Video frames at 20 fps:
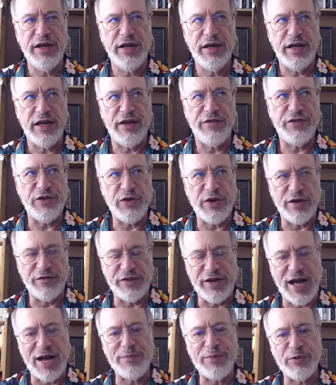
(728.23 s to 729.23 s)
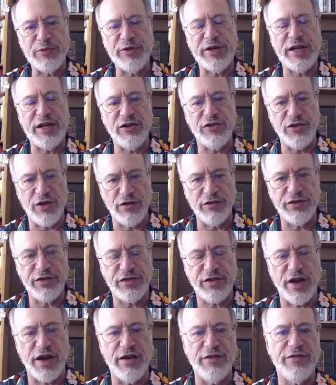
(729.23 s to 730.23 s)
if you have not been reading Joe's
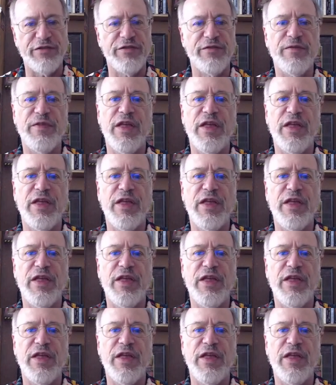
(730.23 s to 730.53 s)
stuff,